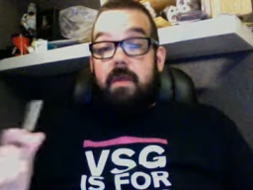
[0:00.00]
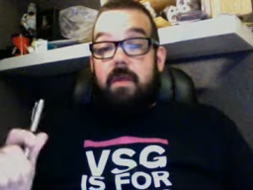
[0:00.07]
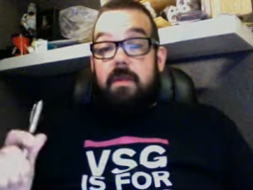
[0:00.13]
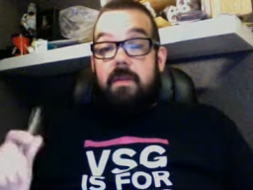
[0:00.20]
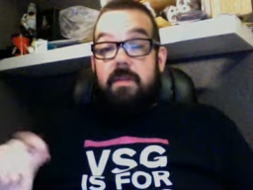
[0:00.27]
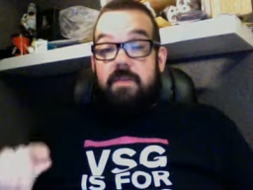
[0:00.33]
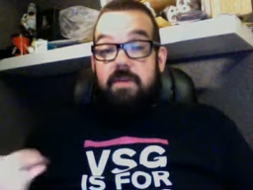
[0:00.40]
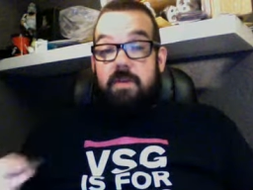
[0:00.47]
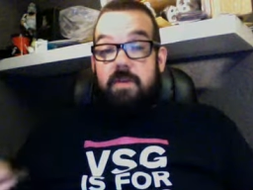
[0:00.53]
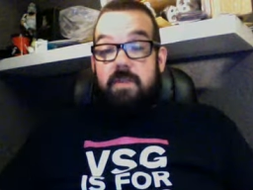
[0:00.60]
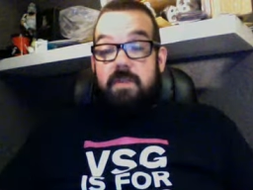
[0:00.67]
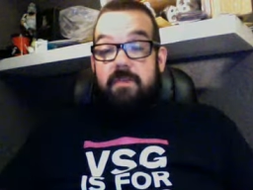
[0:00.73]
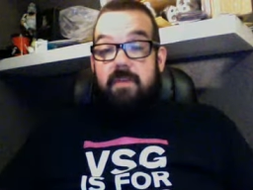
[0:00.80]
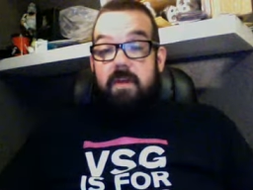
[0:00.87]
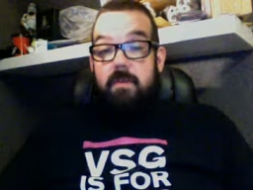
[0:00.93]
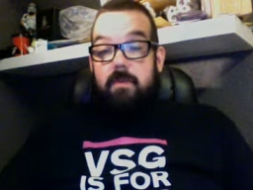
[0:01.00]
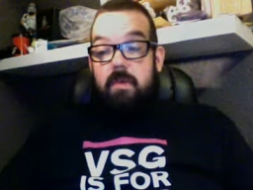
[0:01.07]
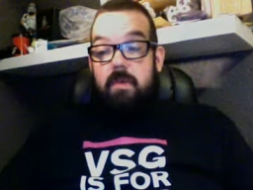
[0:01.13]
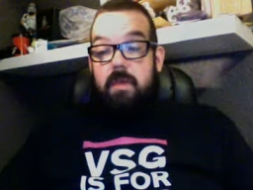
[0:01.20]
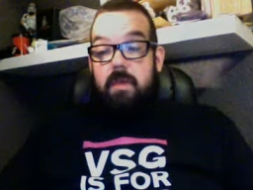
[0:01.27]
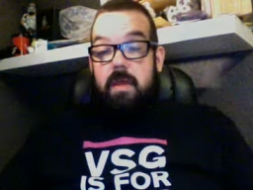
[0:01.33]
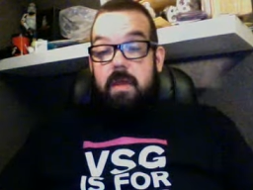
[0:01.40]
the shirt is
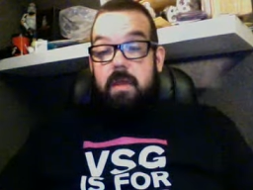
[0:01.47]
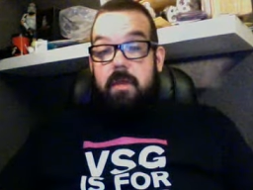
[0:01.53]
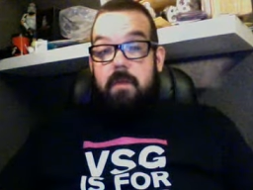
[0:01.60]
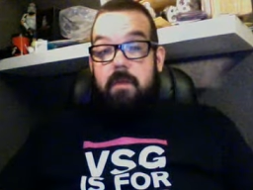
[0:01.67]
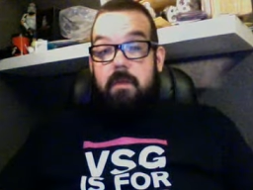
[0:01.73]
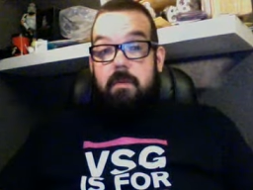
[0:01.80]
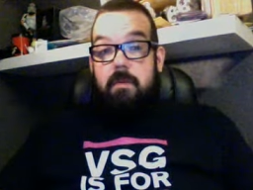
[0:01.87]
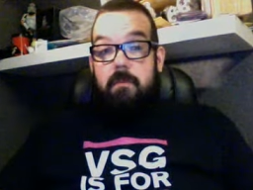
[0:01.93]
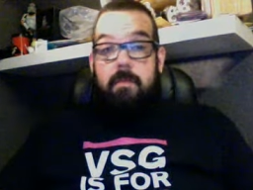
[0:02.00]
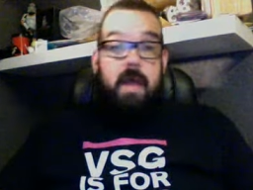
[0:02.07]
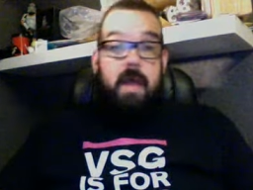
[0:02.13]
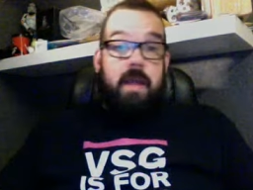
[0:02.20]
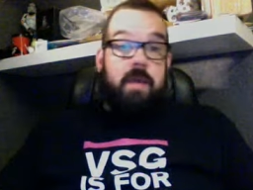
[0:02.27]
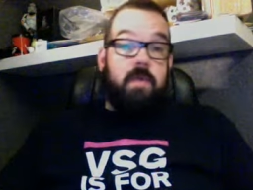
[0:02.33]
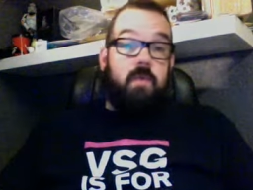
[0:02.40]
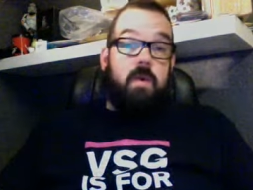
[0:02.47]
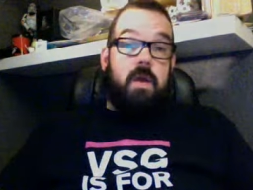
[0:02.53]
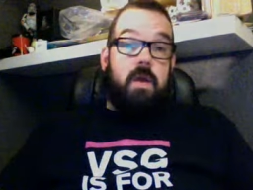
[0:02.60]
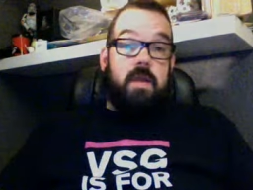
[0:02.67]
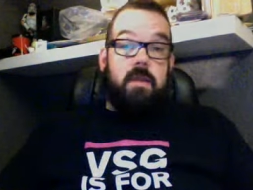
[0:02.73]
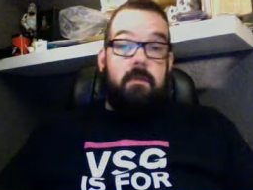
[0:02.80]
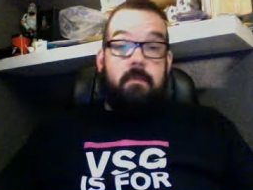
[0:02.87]
available in black and
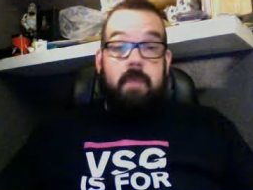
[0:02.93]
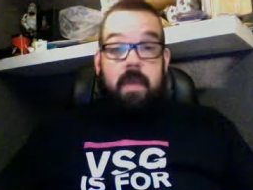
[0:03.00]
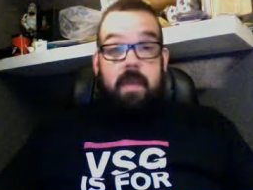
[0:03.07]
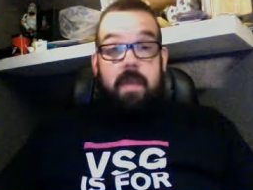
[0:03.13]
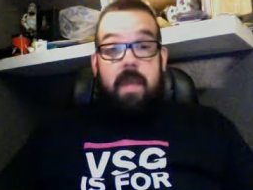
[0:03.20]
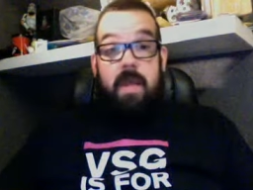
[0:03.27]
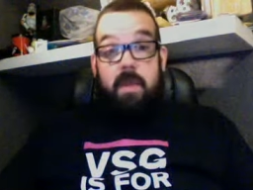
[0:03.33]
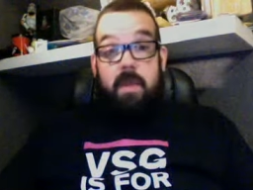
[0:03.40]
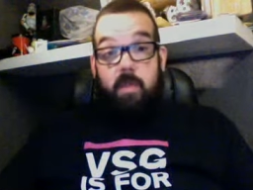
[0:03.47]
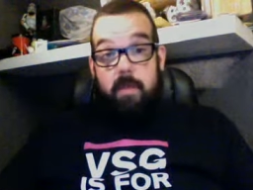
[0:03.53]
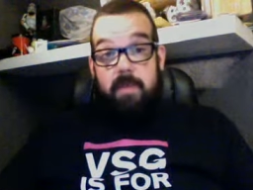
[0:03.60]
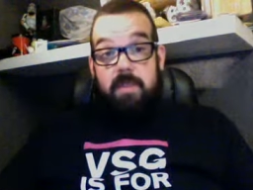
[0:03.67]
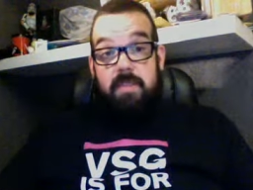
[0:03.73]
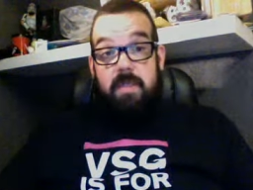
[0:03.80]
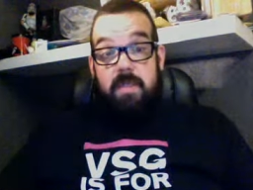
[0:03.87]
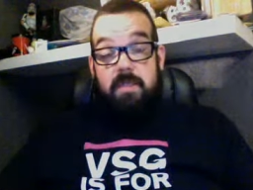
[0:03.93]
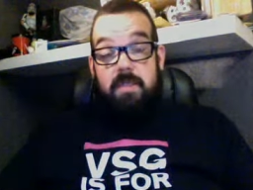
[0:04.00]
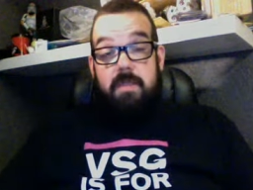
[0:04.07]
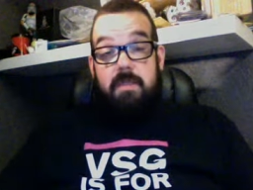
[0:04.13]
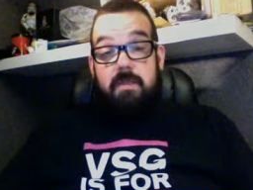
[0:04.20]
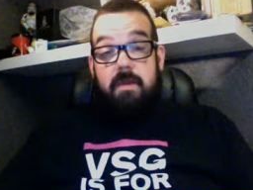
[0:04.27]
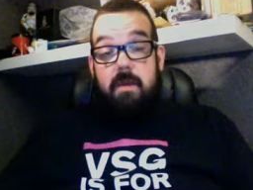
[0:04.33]
white, men and women
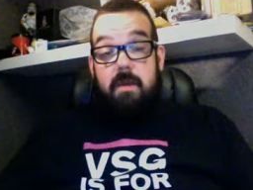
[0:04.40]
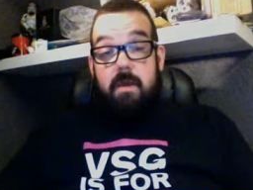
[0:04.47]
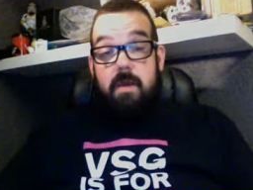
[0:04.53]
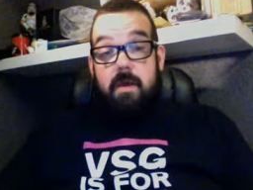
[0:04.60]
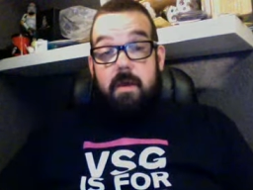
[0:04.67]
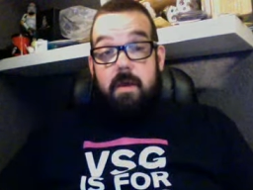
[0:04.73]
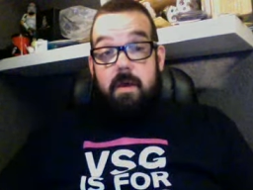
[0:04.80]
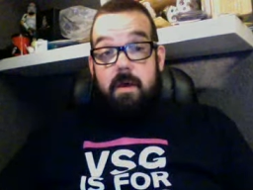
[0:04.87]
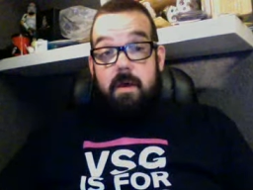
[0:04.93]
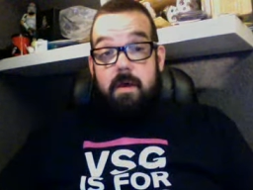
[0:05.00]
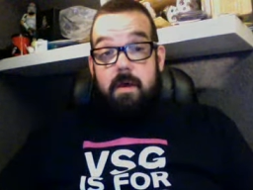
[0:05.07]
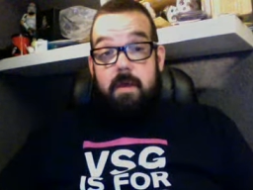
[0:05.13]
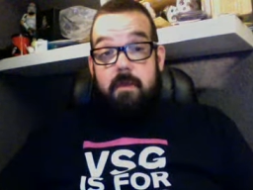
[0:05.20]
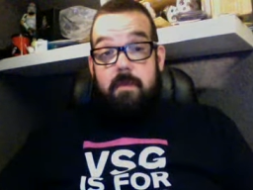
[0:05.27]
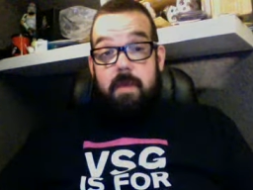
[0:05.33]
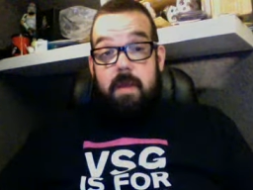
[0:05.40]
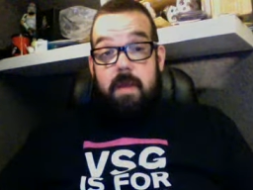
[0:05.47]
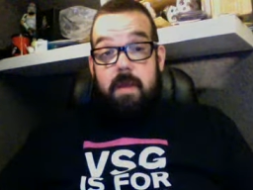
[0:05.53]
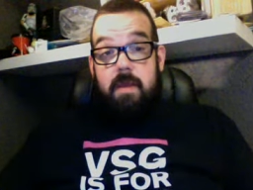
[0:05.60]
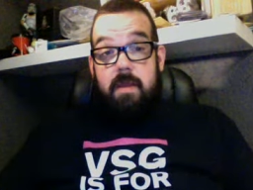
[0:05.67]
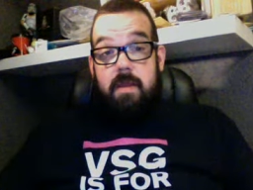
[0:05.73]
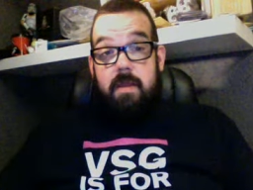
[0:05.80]
sizes. Um,
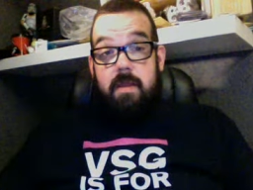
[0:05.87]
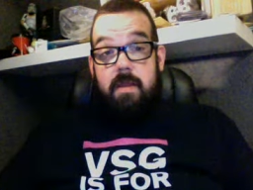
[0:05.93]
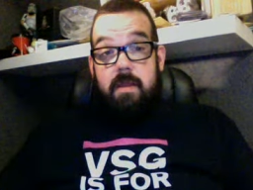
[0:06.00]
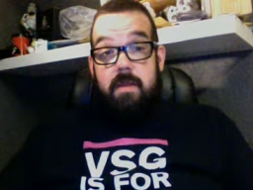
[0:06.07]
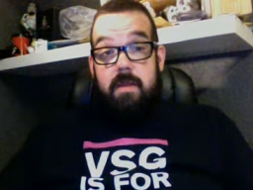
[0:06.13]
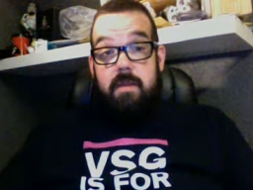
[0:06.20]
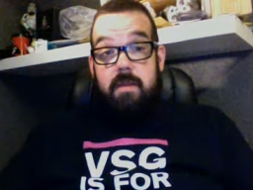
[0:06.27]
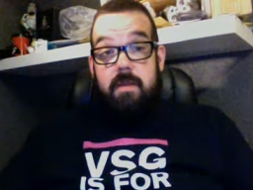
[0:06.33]
and